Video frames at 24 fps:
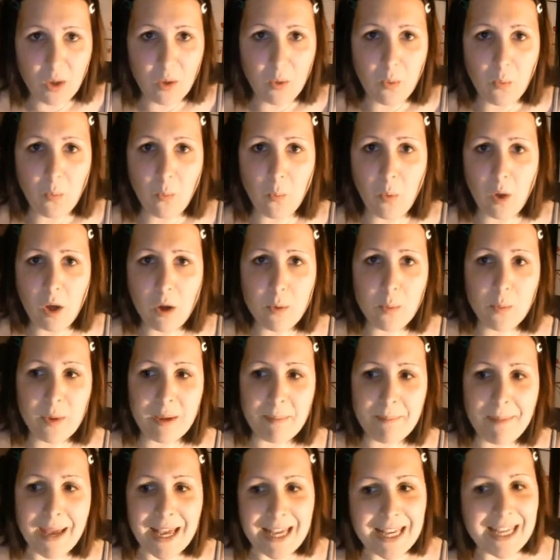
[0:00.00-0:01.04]
what are we
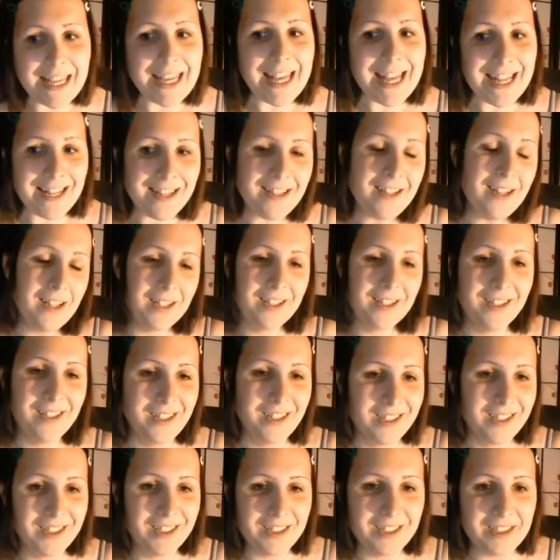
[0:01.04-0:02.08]
making
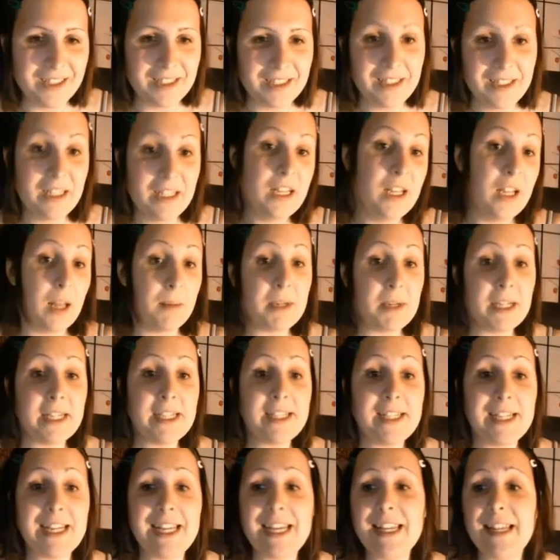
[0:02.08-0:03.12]
i'm going to
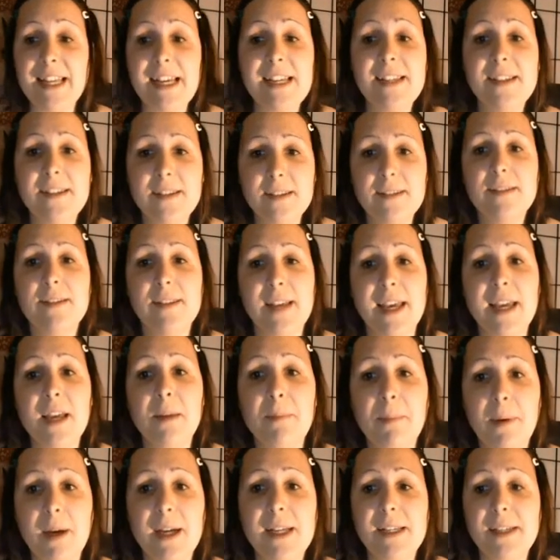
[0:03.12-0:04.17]
delete this say
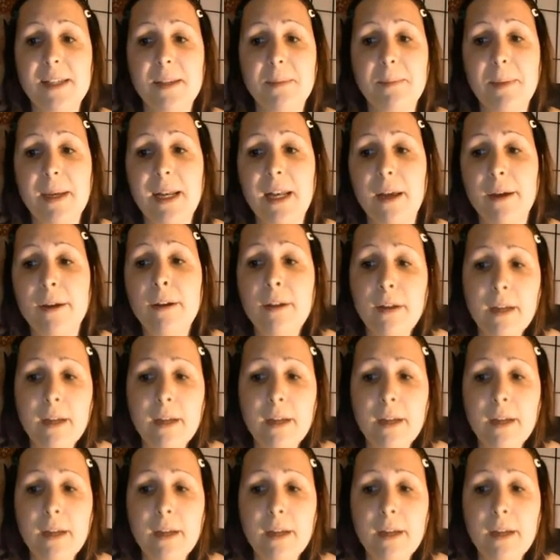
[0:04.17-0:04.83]
goodbye to the pillow